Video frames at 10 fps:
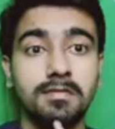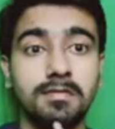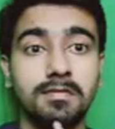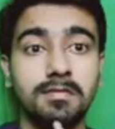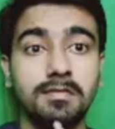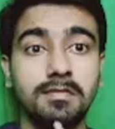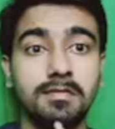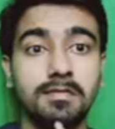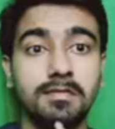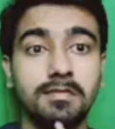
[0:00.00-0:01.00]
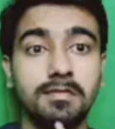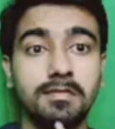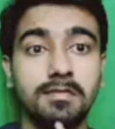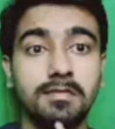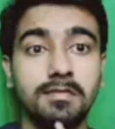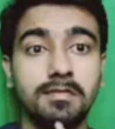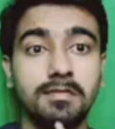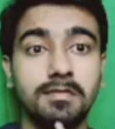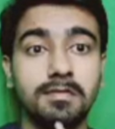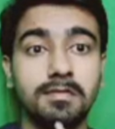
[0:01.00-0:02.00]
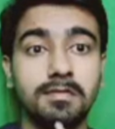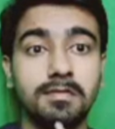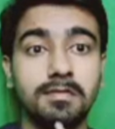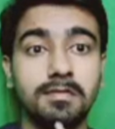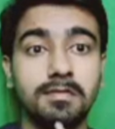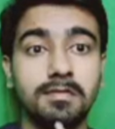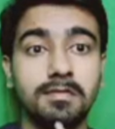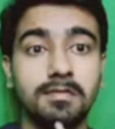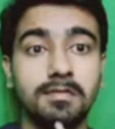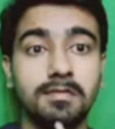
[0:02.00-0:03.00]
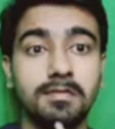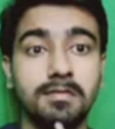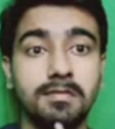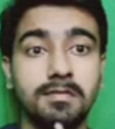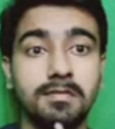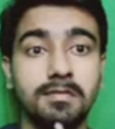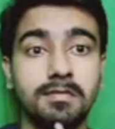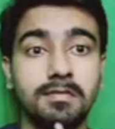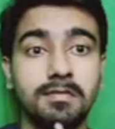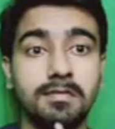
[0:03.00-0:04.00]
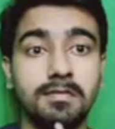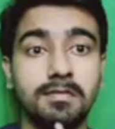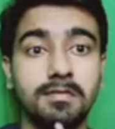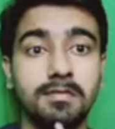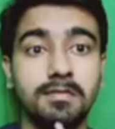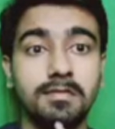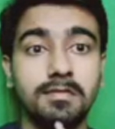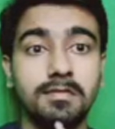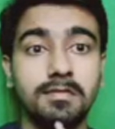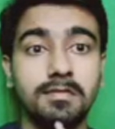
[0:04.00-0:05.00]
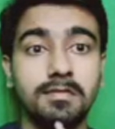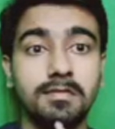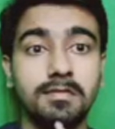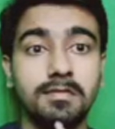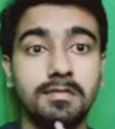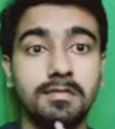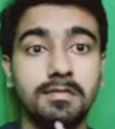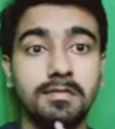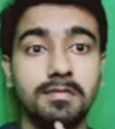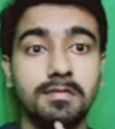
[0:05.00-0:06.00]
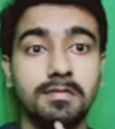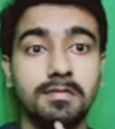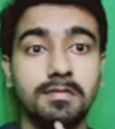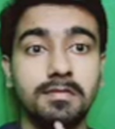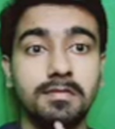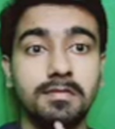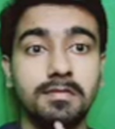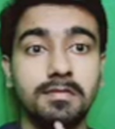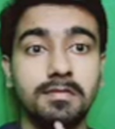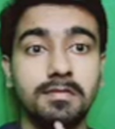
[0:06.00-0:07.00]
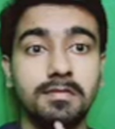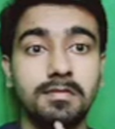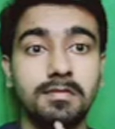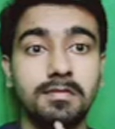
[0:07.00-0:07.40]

This person isn't speaking.